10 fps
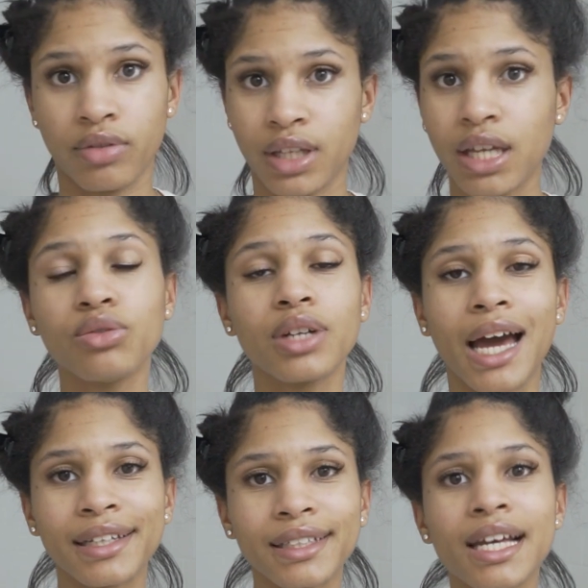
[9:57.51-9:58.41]
They do
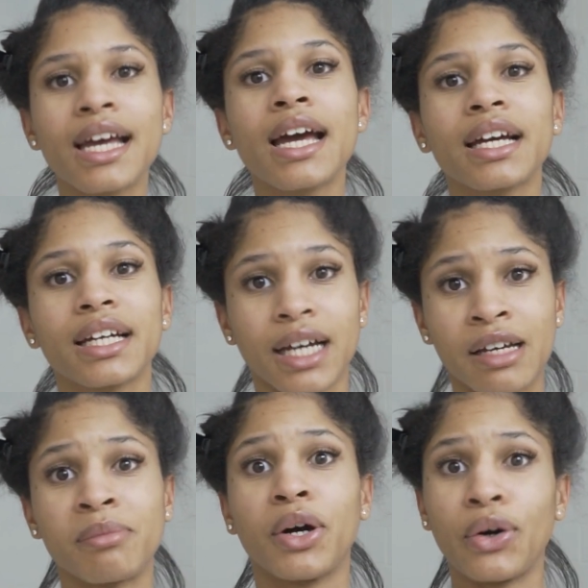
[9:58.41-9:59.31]
not
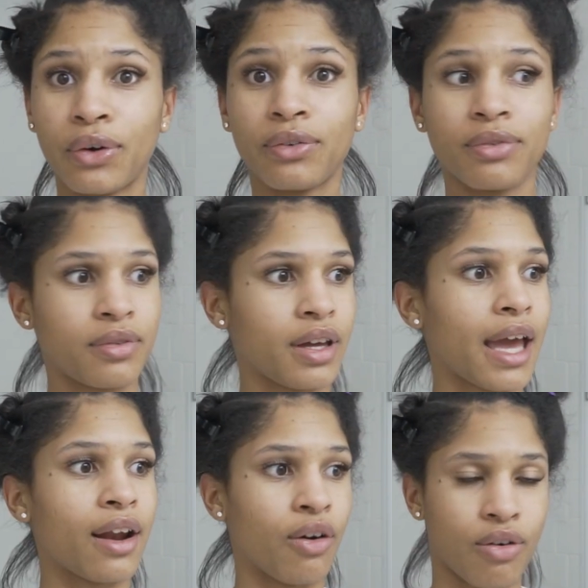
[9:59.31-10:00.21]
come off
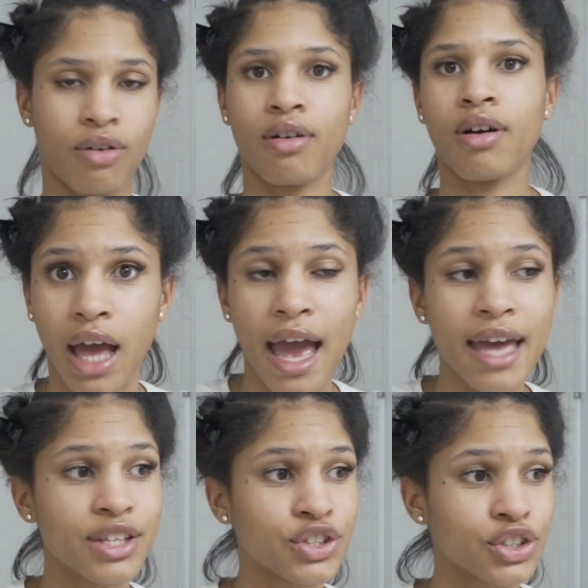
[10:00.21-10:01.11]
at all. I
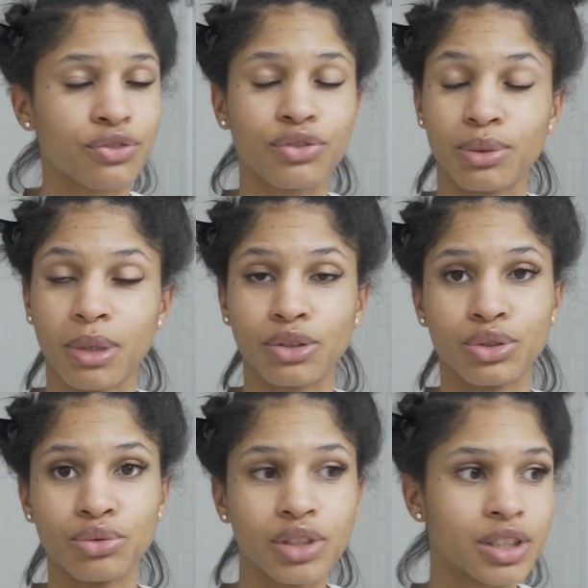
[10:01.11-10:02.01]
had this shirt for about
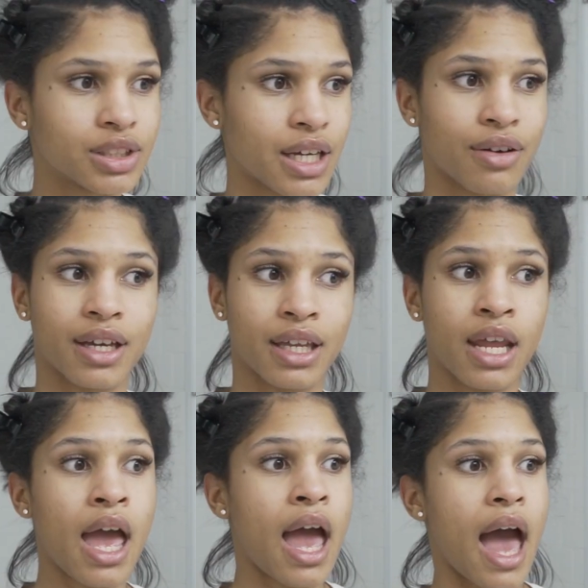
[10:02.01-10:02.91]
2 years now, and
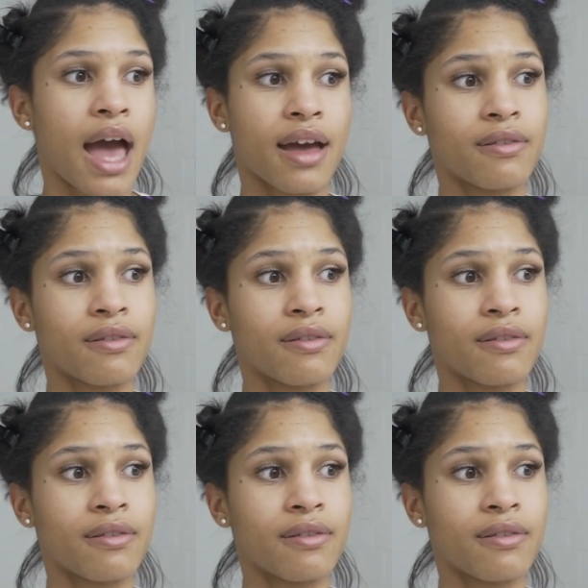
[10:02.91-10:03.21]
I